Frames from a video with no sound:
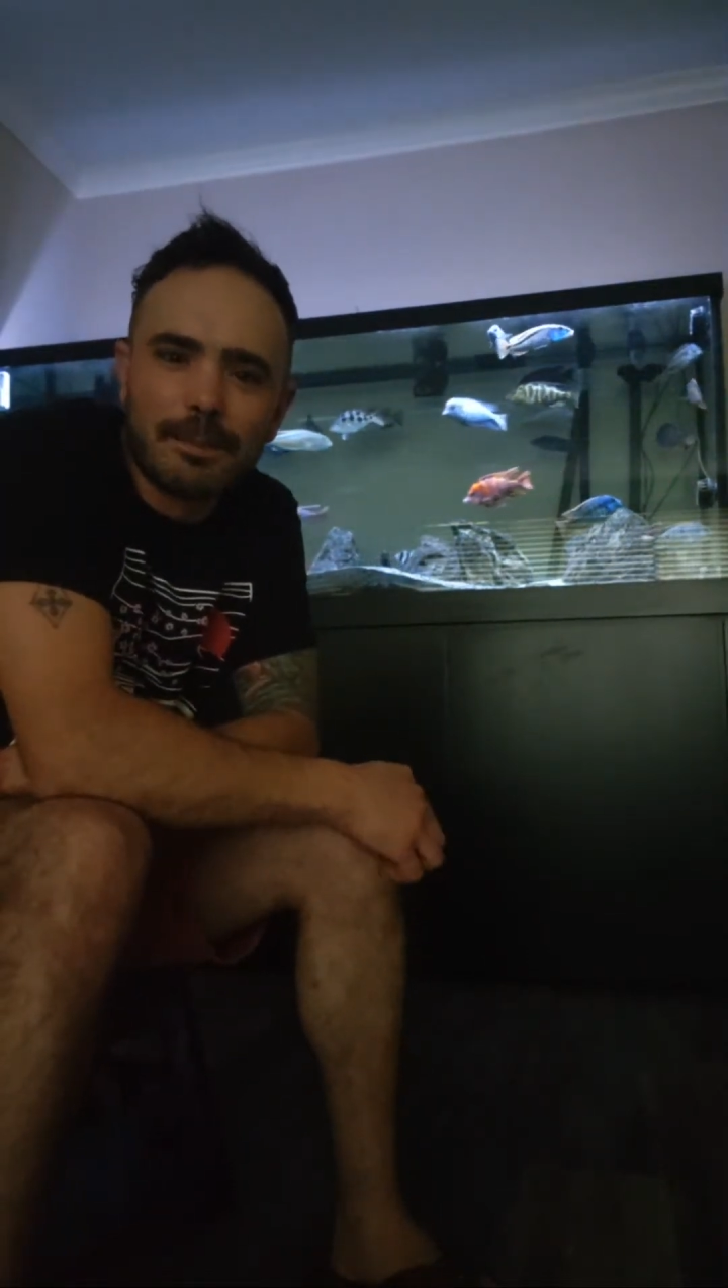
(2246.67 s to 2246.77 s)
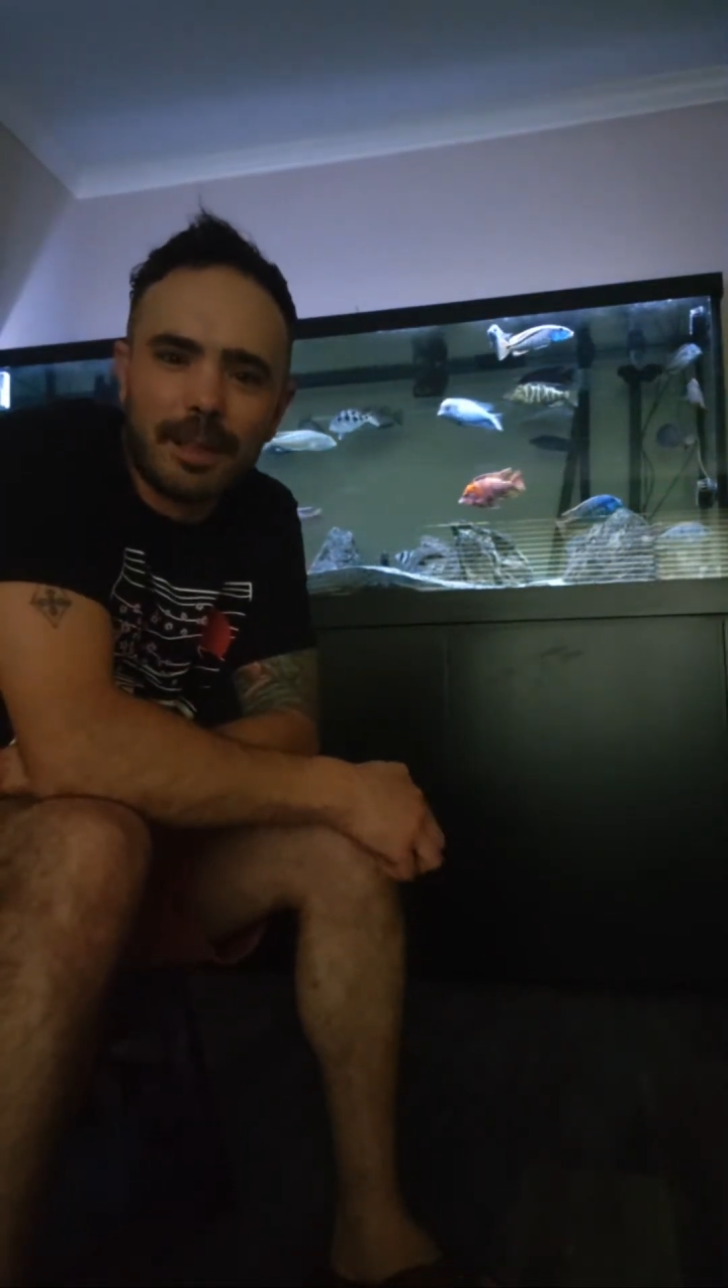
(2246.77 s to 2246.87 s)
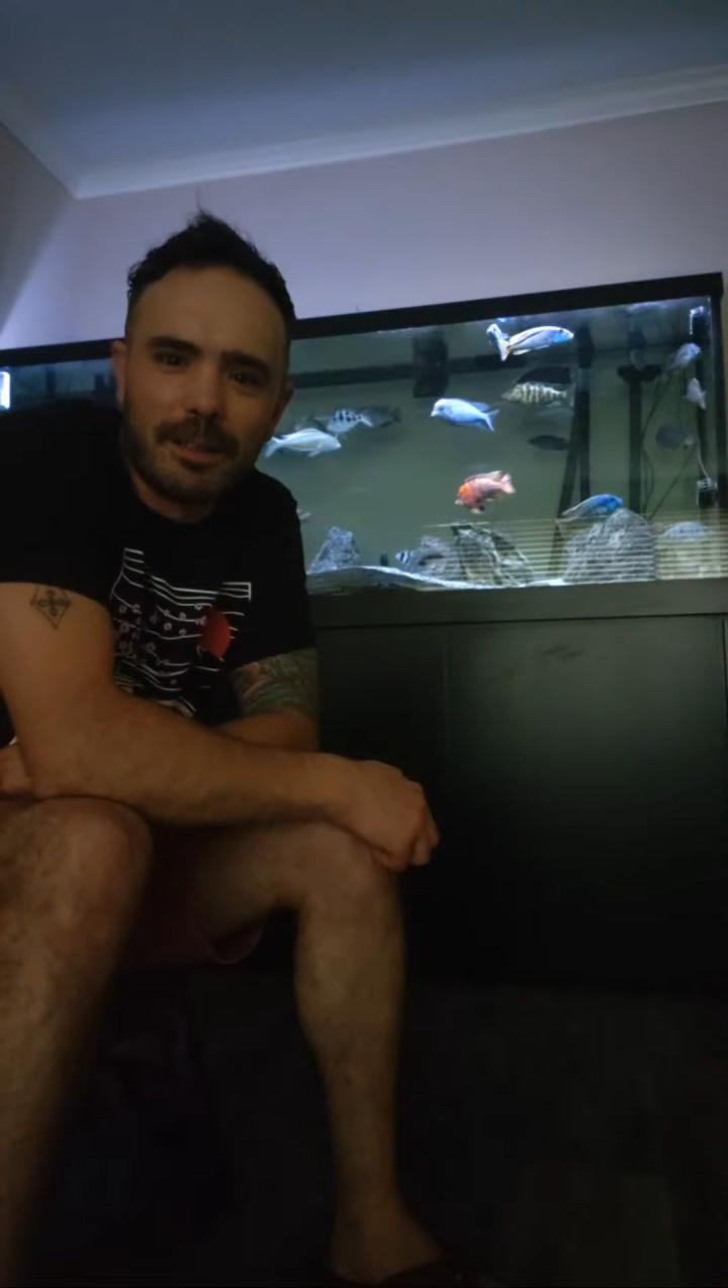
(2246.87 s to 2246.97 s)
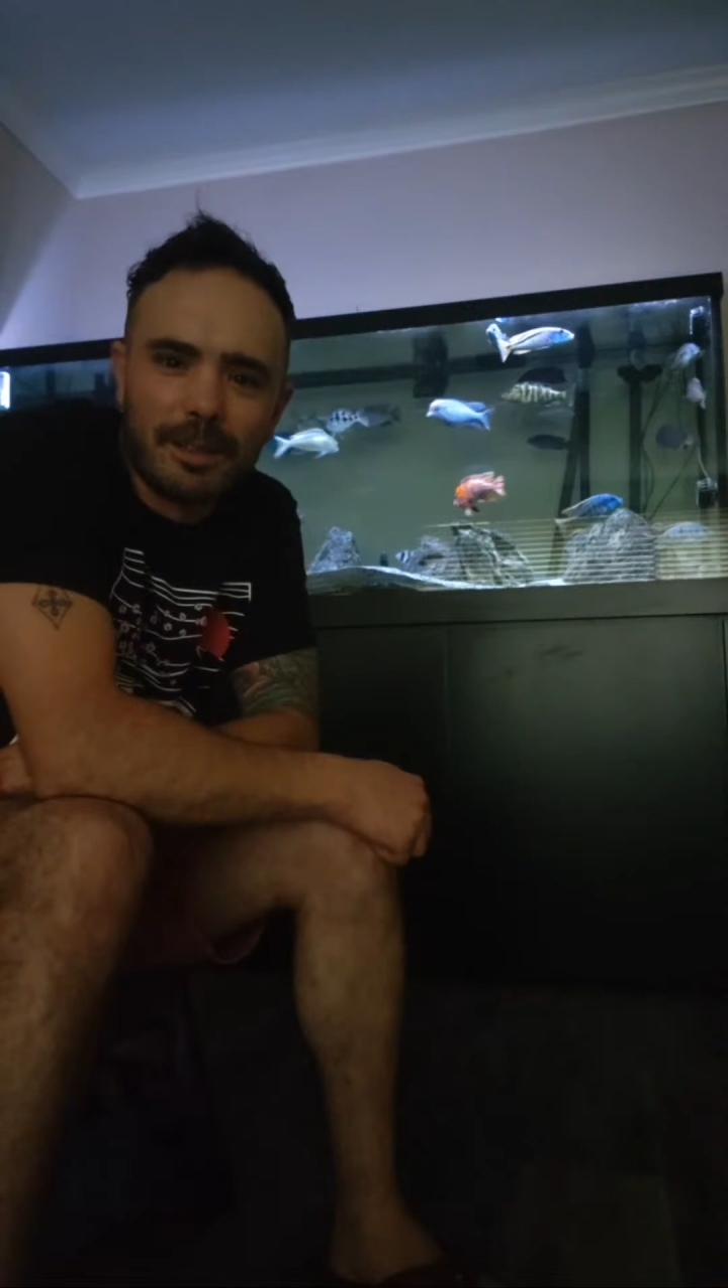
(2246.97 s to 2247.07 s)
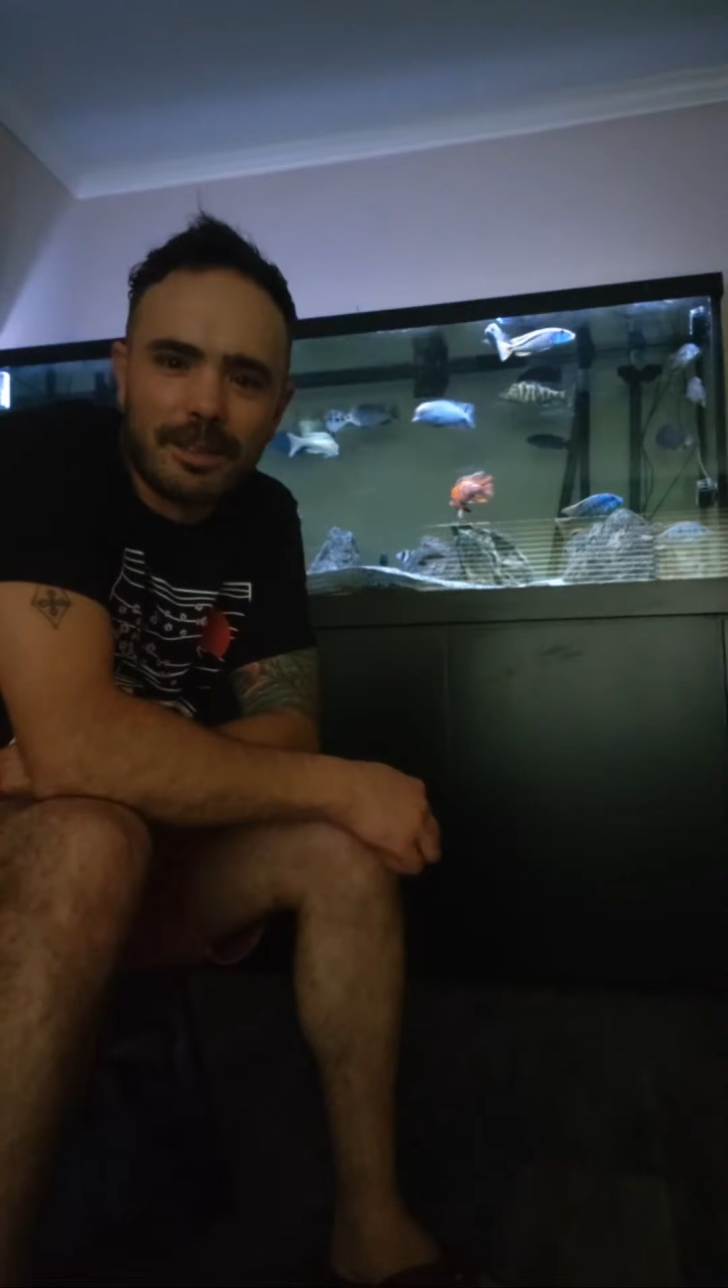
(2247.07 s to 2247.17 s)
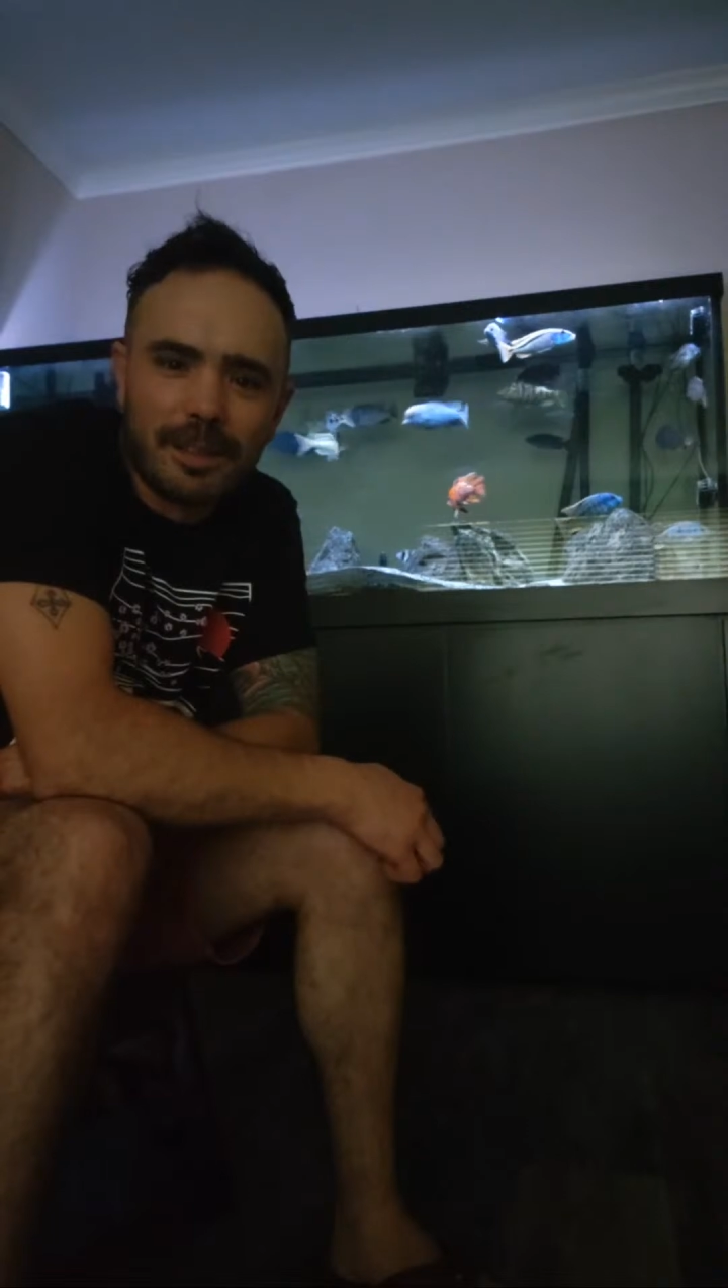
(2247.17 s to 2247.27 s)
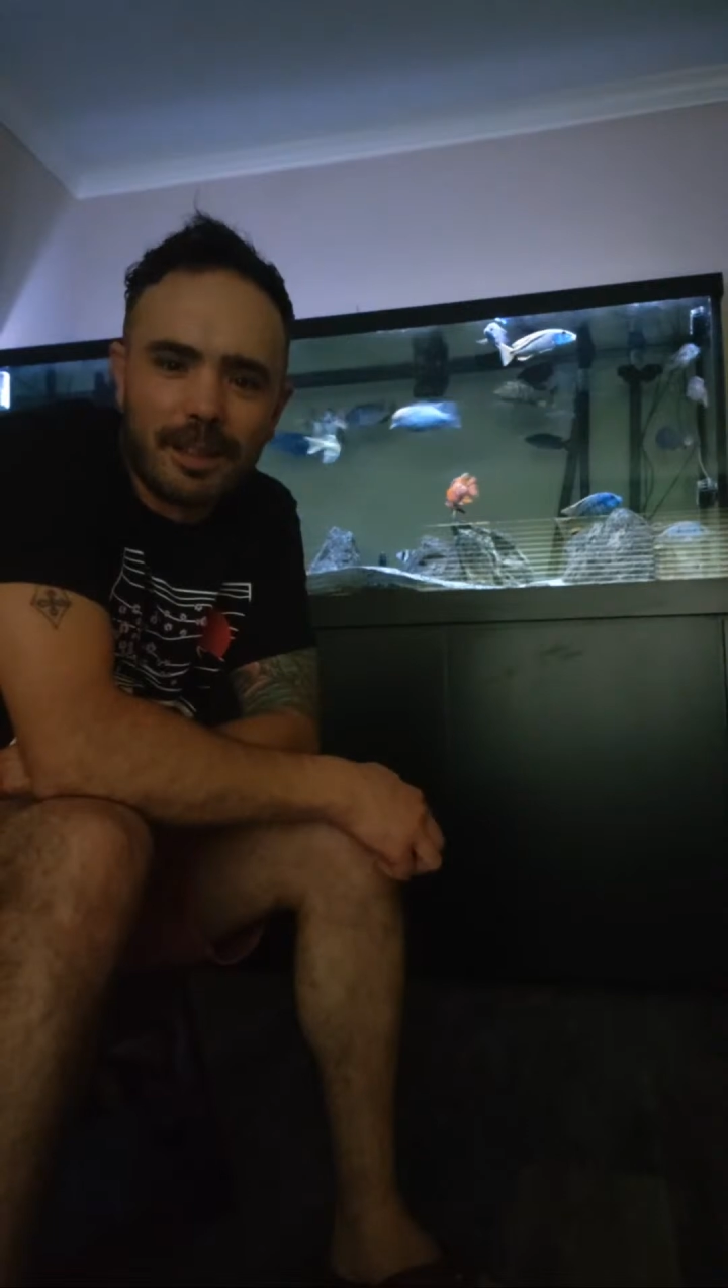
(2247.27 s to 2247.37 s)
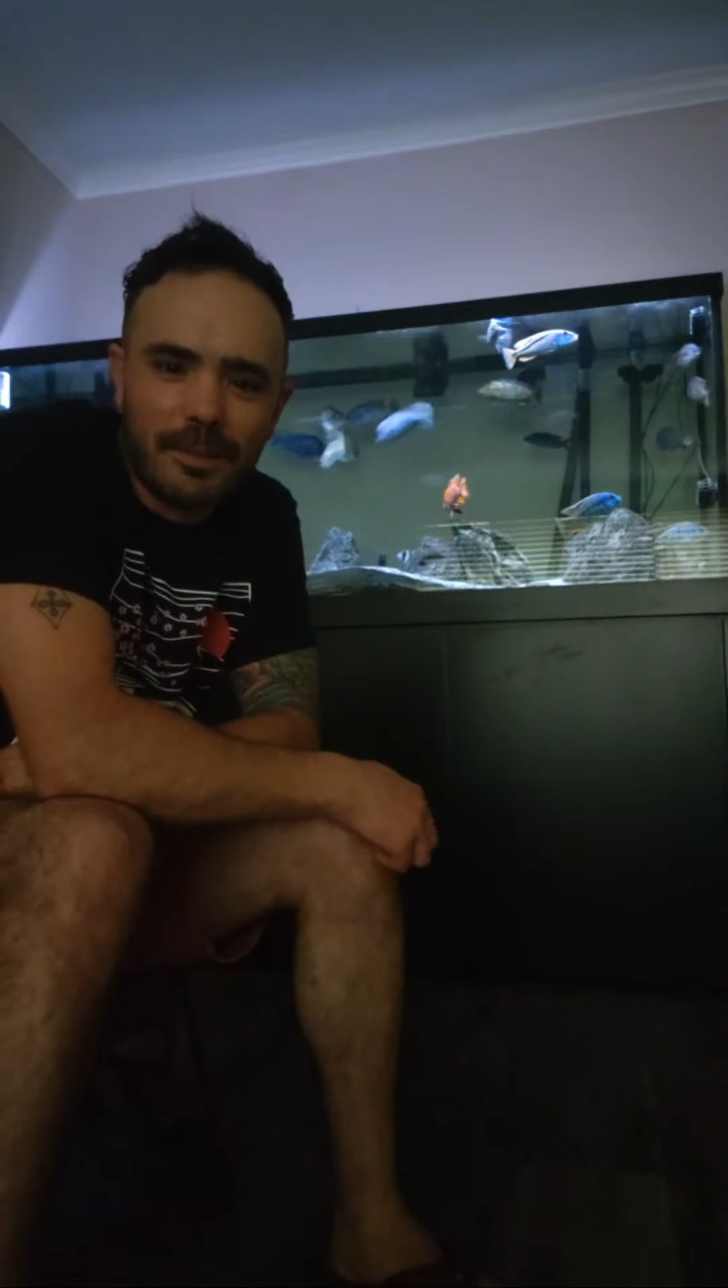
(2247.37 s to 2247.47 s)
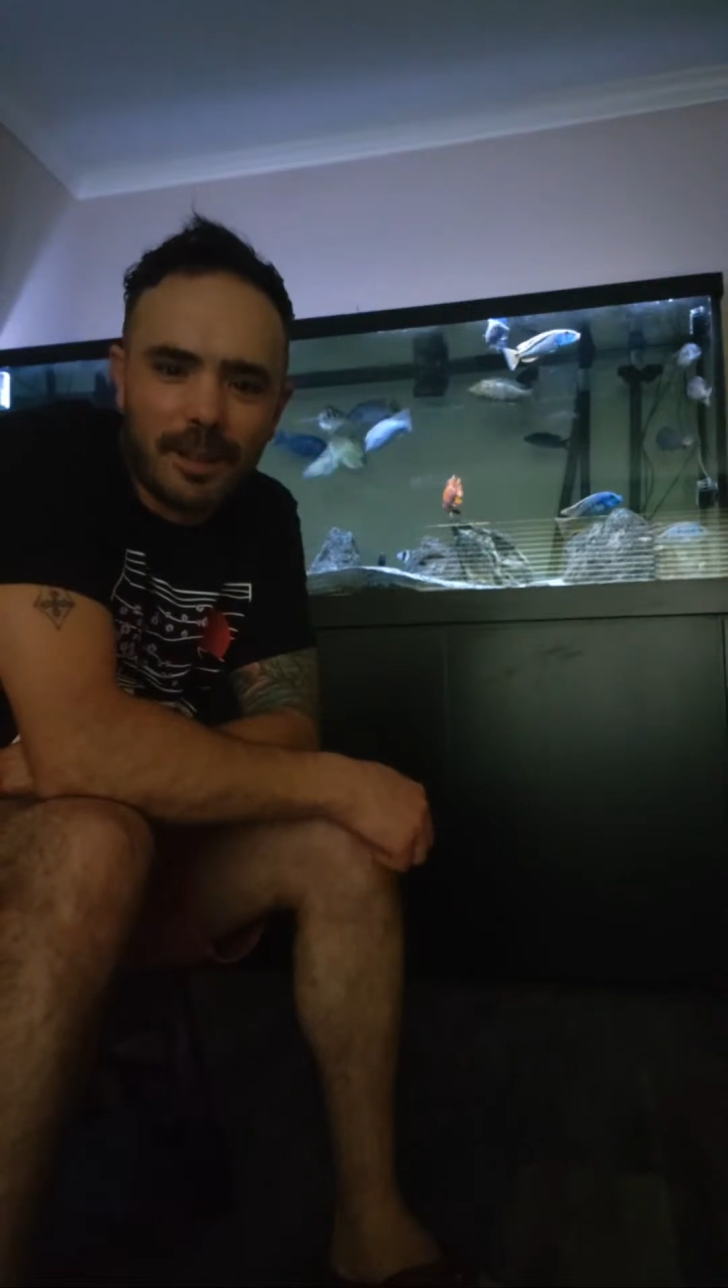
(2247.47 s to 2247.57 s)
errands that I've